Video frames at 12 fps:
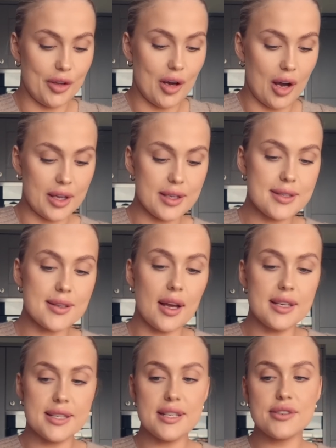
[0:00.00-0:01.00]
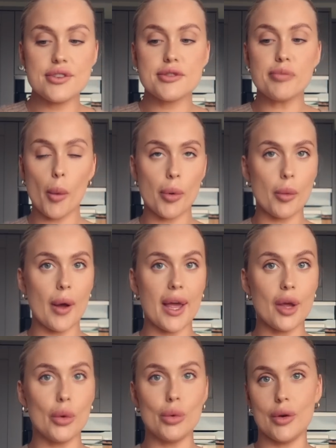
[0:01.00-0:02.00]
you guys. I did just pop
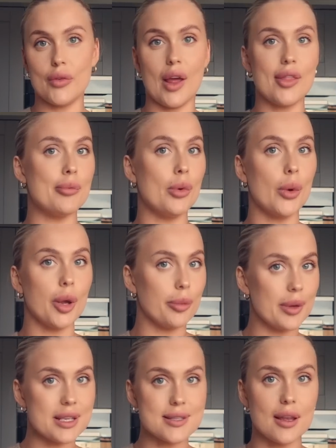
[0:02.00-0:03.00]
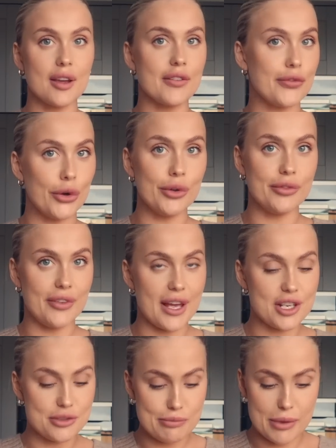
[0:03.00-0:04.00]
away all of like the boring bits, like fruit,
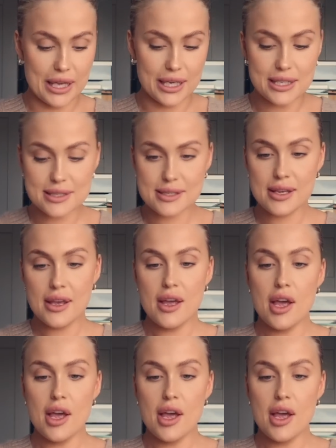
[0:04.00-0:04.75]
veg, meats,